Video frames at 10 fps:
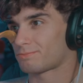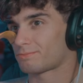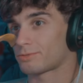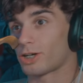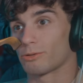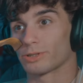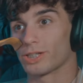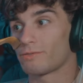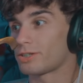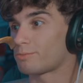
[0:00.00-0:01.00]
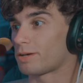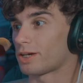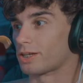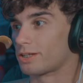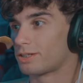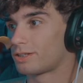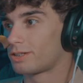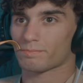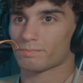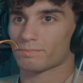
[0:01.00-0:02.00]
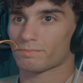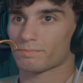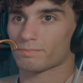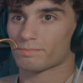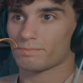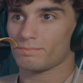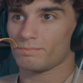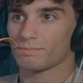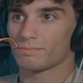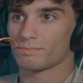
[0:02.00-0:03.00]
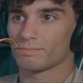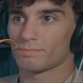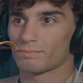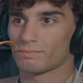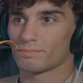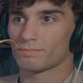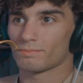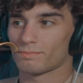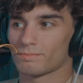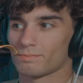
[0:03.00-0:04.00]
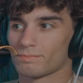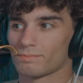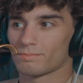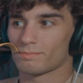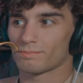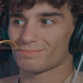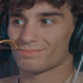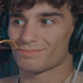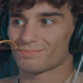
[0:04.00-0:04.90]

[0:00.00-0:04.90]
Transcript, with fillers: Oh, we're leaving? Bet. You will meet him uh, there. Mm.